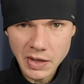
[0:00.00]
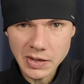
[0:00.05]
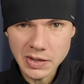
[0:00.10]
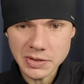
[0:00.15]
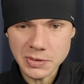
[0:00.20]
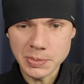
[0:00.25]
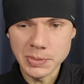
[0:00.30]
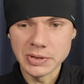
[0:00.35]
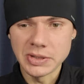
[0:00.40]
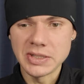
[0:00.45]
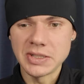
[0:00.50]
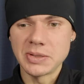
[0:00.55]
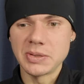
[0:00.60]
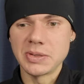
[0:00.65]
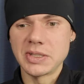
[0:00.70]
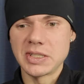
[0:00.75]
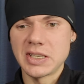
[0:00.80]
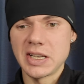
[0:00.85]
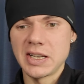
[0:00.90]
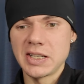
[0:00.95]
Let's put this to
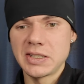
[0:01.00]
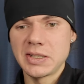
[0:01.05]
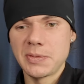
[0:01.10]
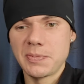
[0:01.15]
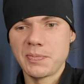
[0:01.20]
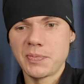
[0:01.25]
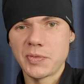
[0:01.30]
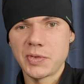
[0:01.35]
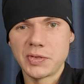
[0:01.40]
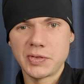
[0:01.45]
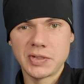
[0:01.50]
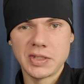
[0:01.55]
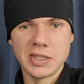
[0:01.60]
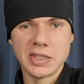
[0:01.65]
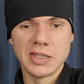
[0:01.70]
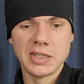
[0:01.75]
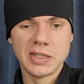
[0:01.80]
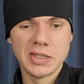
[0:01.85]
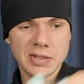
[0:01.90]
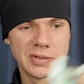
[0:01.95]
the side with
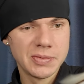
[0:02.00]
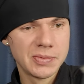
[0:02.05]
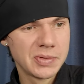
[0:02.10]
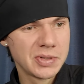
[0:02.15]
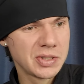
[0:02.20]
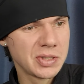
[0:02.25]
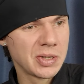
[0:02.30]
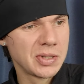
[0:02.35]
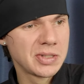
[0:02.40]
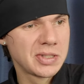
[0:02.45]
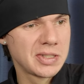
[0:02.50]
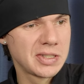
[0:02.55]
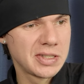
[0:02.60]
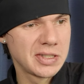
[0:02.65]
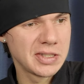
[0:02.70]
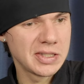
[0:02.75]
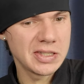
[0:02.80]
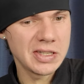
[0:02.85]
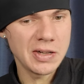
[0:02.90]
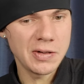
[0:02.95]
the sauces
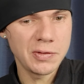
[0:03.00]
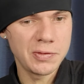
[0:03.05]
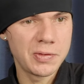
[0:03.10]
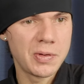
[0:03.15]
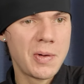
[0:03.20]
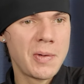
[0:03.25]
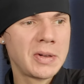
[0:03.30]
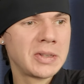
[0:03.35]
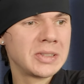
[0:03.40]
and stuff,